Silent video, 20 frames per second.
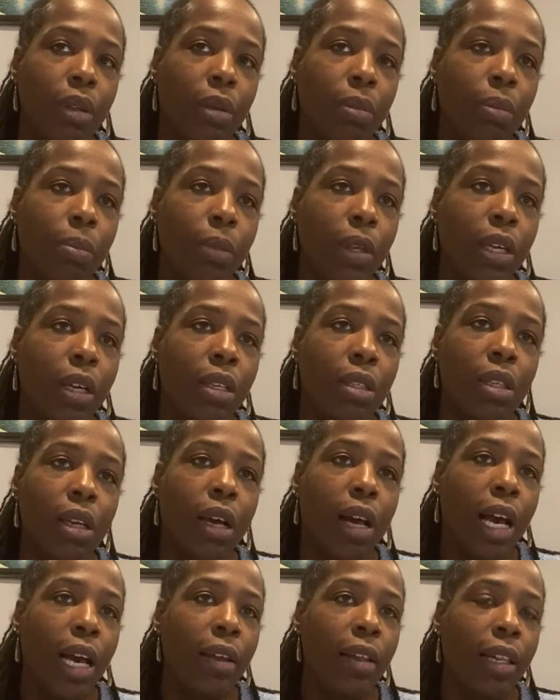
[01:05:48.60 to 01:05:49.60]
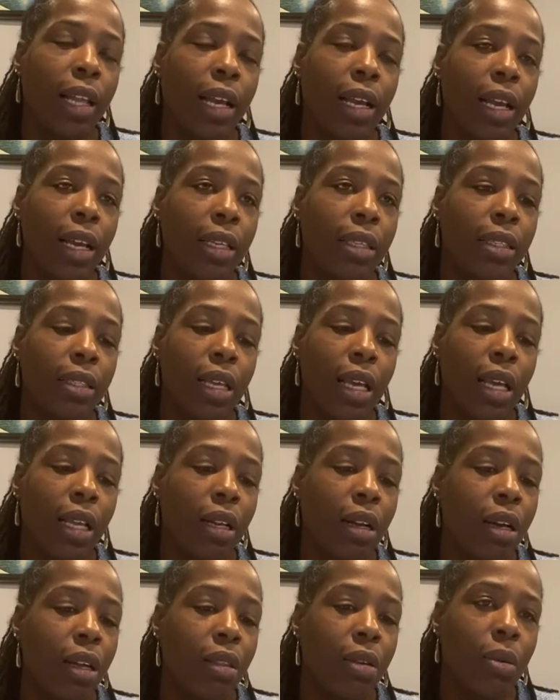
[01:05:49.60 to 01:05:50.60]
Because like I said,
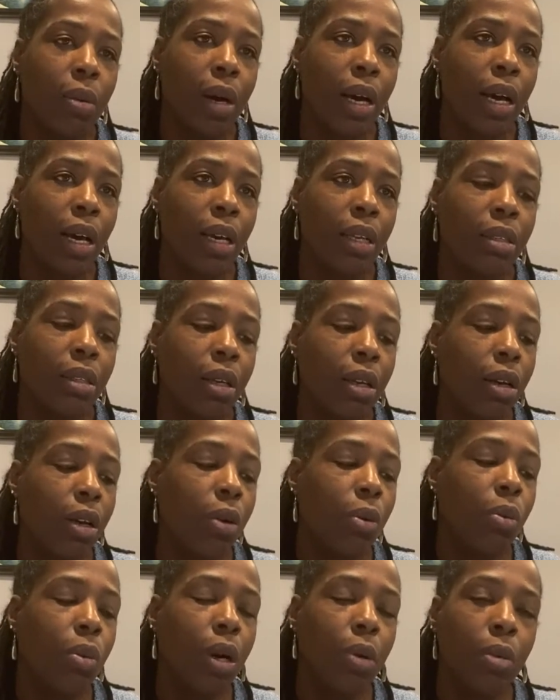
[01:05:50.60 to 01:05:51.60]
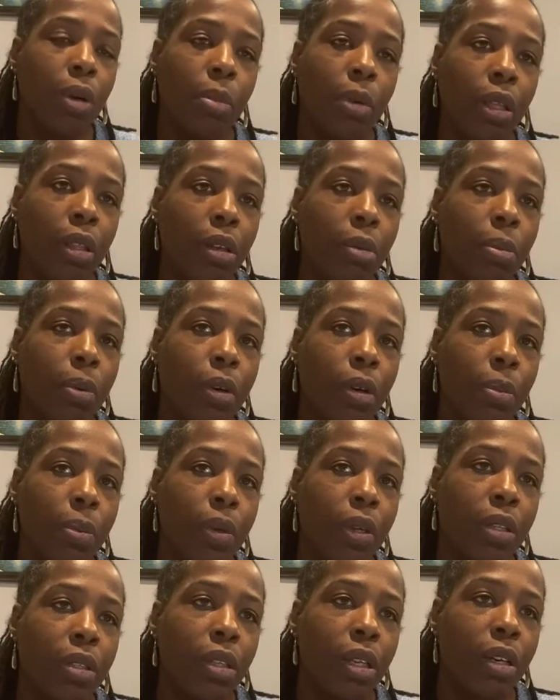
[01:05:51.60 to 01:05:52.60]
otherwise, what would be the
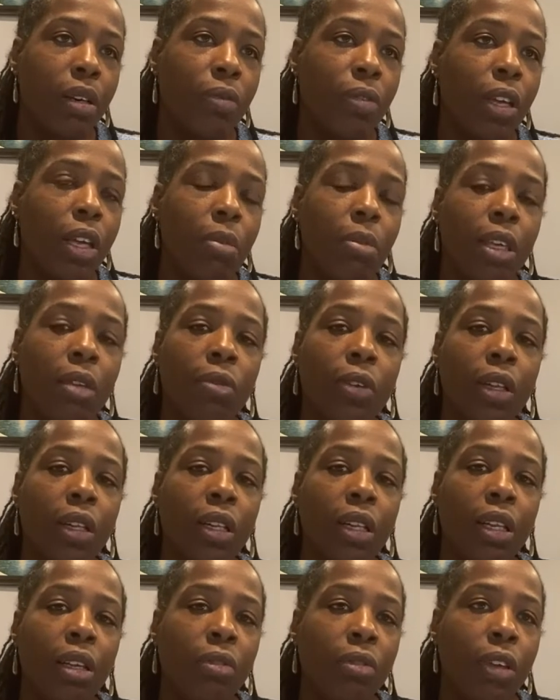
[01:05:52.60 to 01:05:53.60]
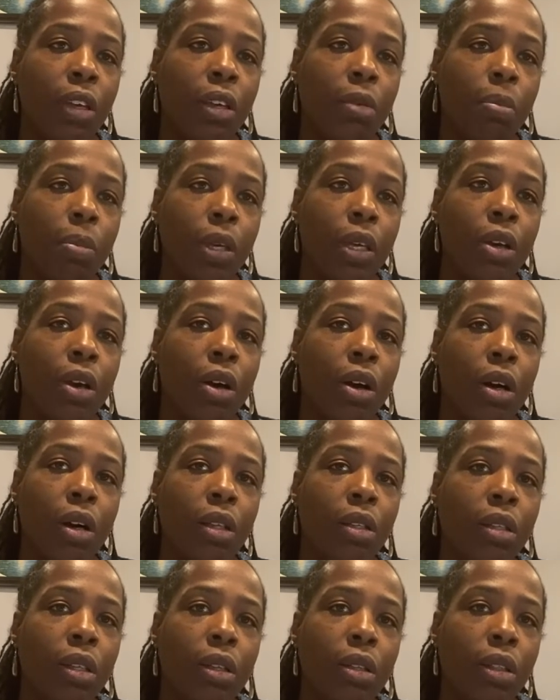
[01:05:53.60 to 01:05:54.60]
purpose of him even living
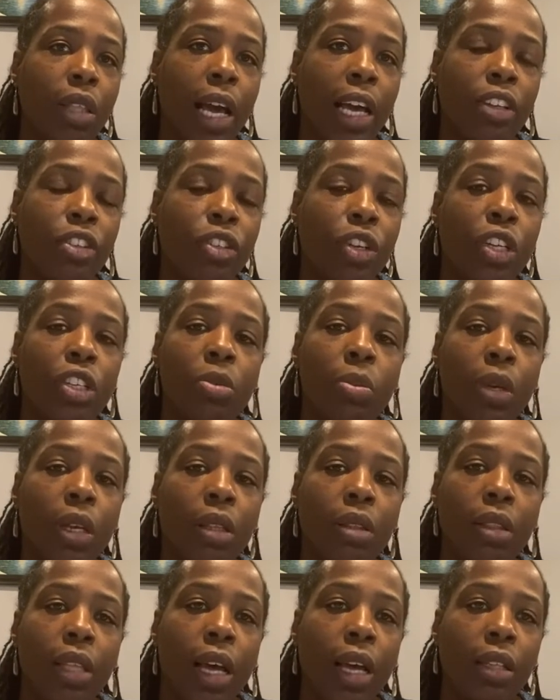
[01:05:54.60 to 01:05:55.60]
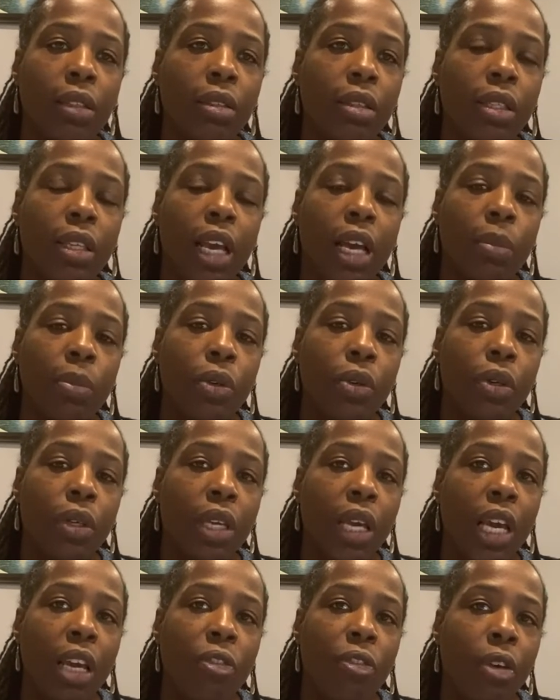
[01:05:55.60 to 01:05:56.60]
beyond that judgment that Samuel
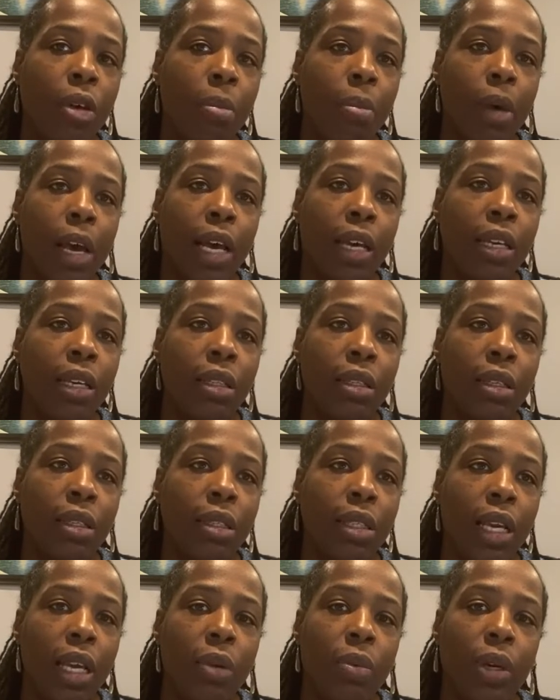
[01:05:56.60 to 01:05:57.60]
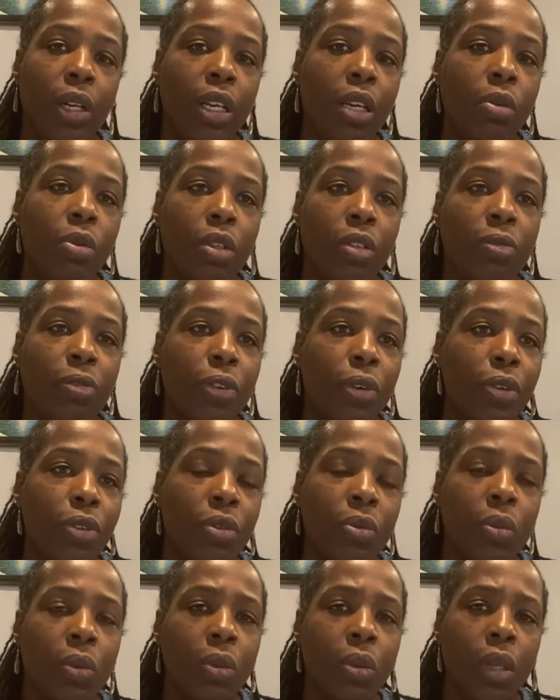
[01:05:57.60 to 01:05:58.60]
gave him back in the day when he was first
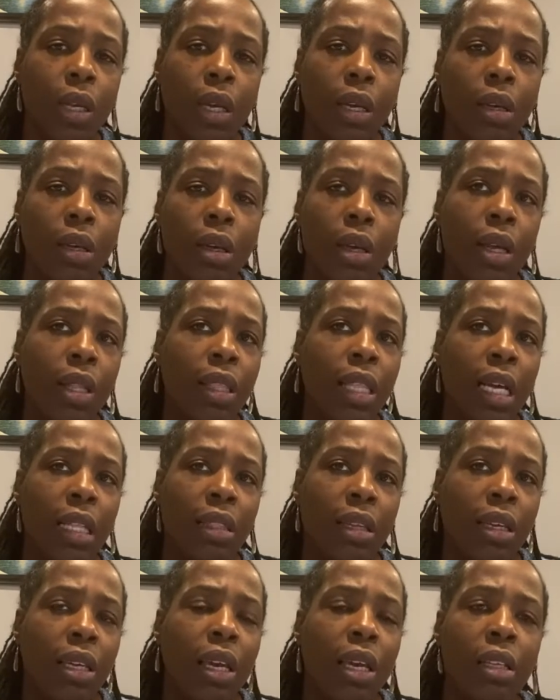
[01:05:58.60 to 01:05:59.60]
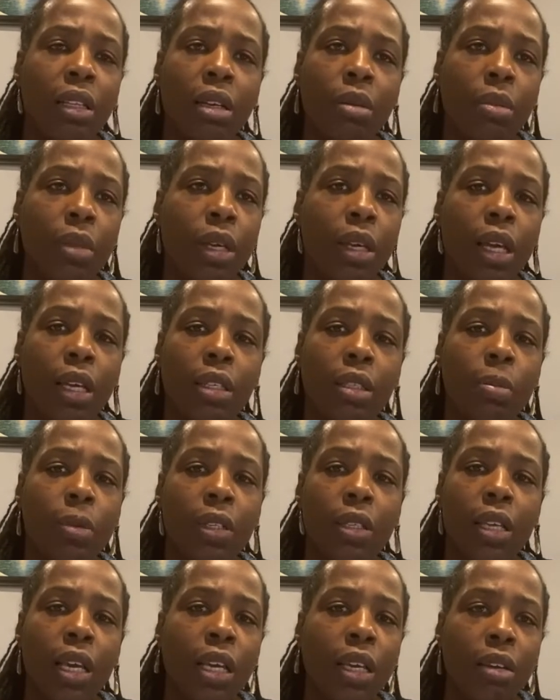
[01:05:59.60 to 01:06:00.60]
ruling, that the kingdom has been
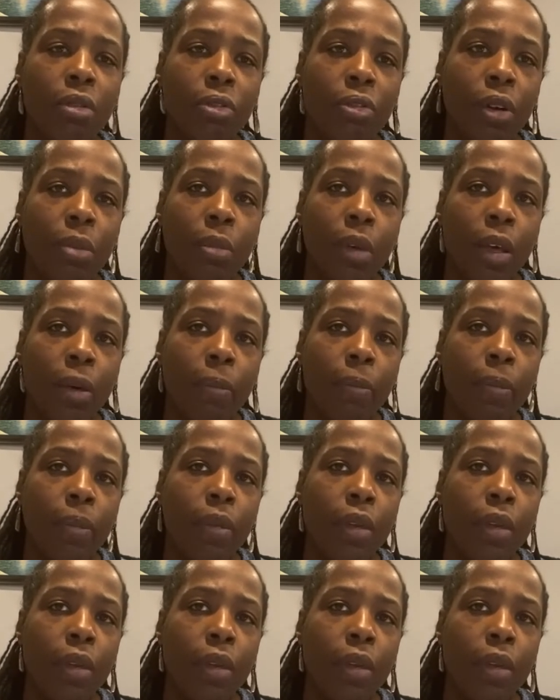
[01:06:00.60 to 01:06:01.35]
taken from him?